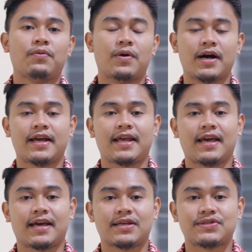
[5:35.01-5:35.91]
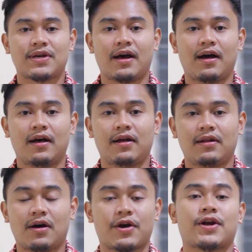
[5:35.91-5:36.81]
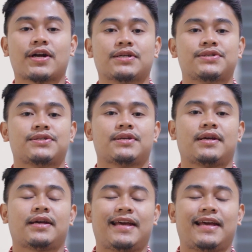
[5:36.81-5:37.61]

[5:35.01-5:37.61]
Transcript: one is lawyers,